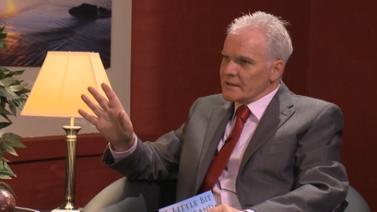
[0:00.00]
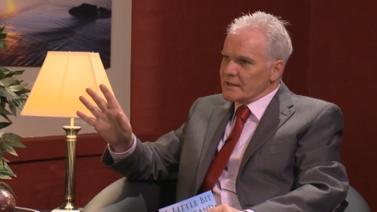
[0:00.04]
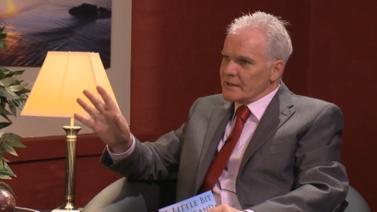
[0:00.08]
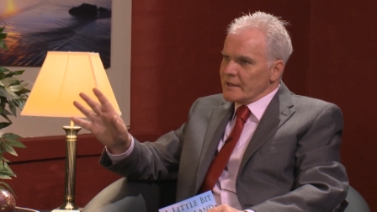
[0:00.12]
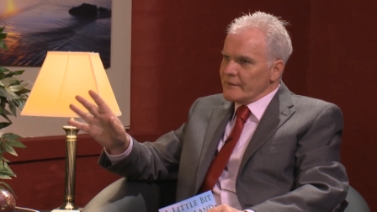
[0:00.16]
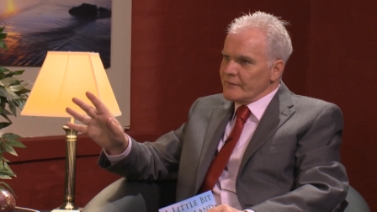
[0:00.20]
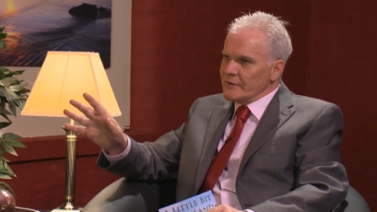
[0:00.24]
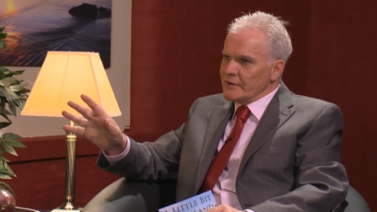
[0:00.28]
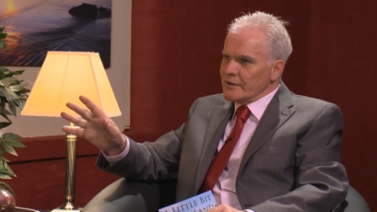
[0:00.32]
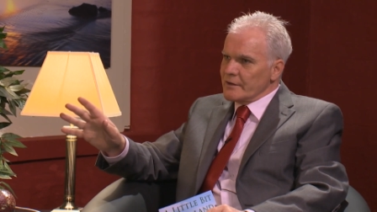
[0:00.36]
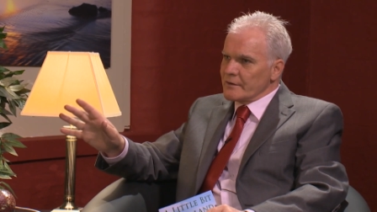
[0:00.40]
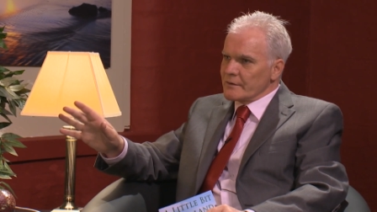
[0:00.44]
to
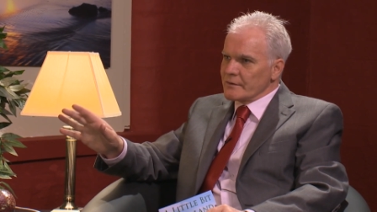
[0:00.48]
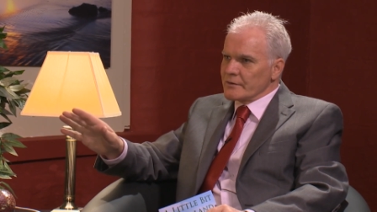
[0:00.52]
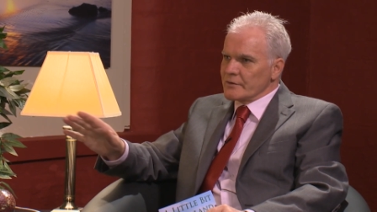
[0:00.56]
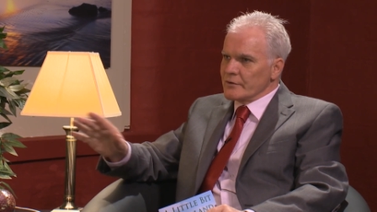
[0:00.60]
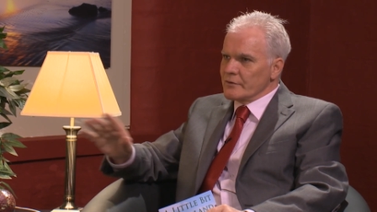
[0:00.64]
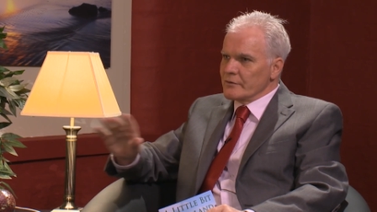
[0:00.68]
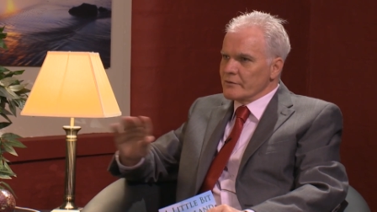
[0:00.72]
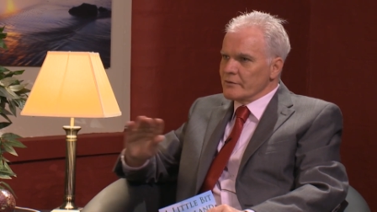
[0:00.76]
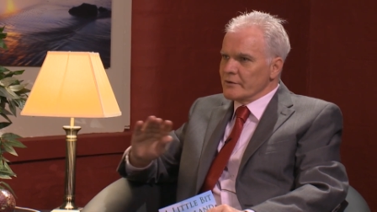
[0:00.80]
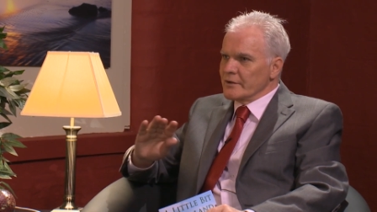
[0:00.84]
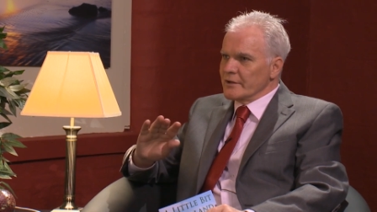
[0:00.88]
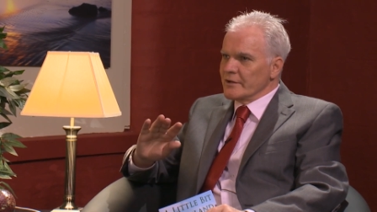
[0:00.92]
seven
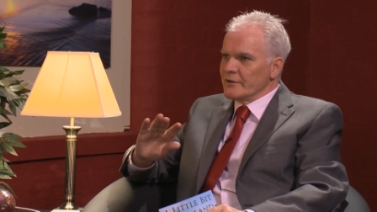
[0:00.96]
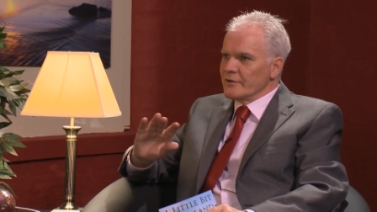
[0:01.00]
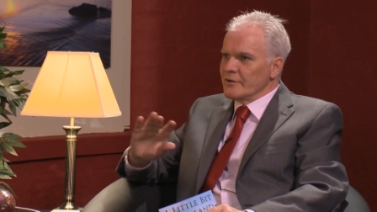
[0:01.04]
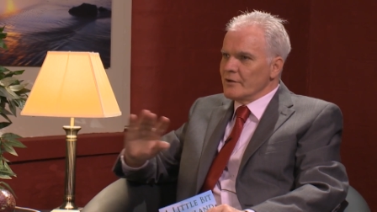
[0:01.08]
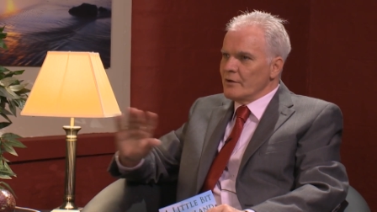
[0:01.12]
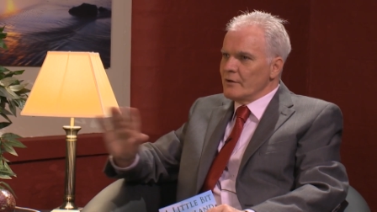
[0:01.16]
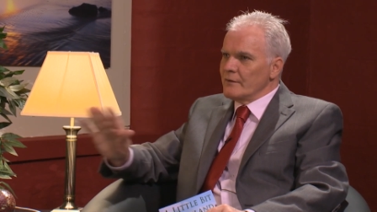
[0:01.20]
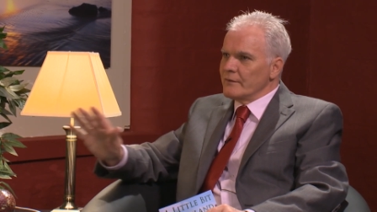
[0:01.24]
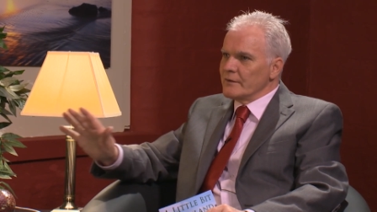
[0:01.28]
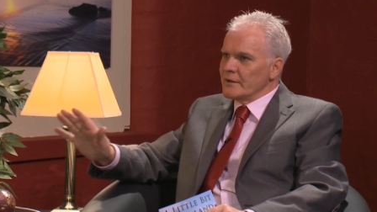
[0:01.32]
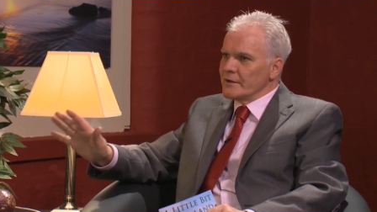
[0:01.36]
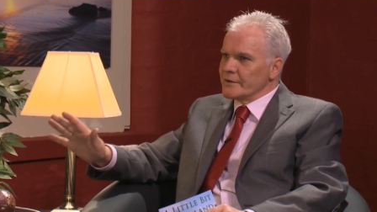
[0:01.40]
years you're doing
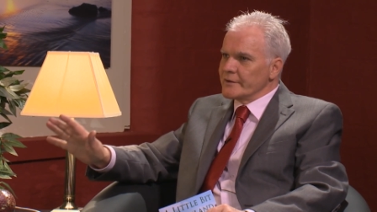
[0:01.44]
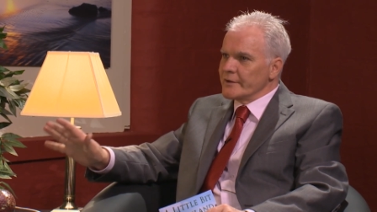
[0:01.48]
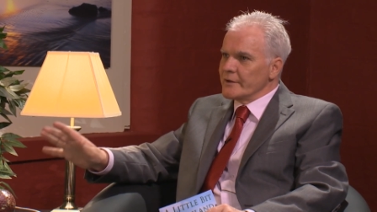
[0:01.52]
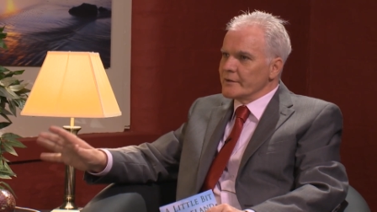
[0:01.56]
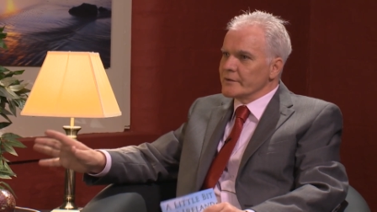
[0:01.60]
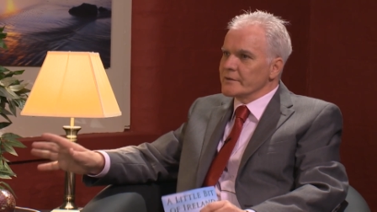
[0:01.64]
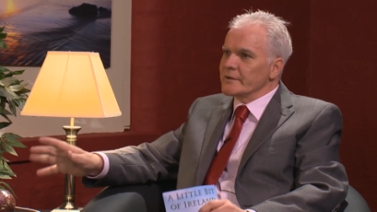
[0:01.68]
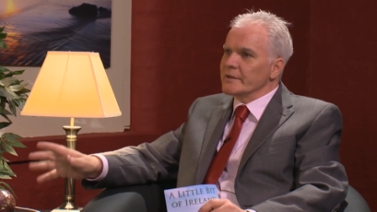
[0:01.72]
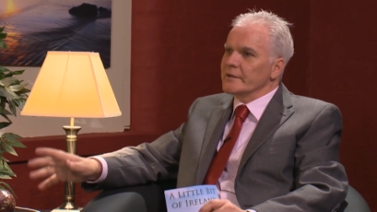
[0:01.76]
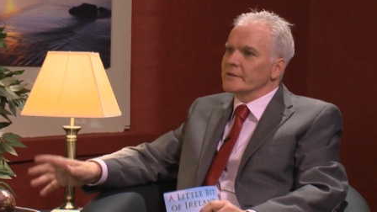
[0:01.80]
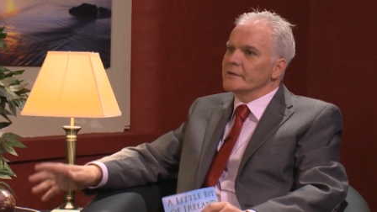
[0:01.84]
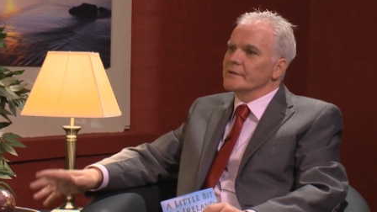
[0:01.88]
an awful lot out
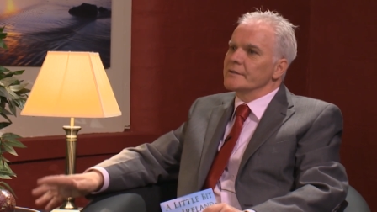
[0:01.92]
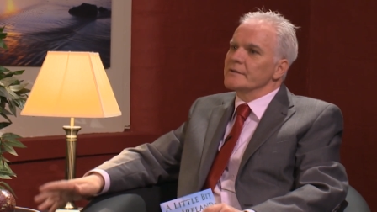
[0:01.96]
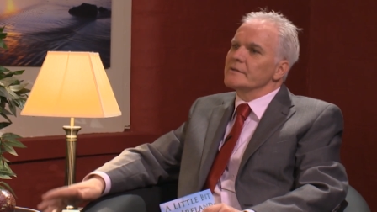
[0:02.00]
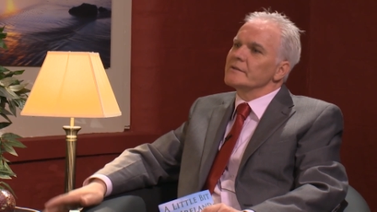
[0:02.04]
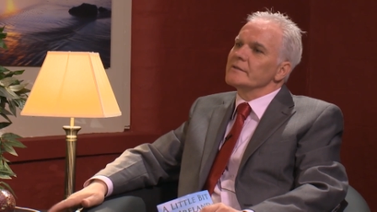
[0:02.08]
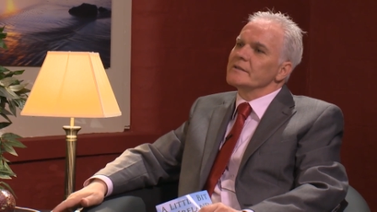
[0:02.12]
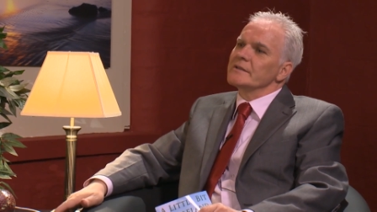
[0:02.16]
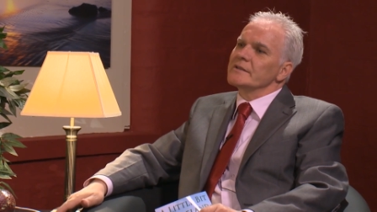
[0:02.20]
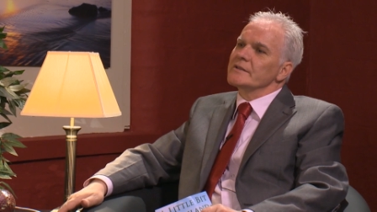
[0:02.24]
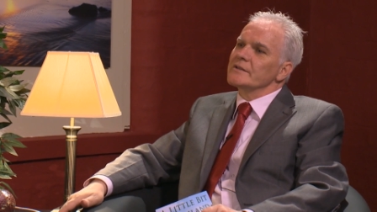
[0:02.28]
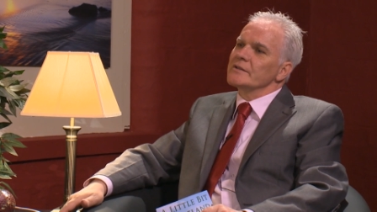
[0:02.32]
of the country.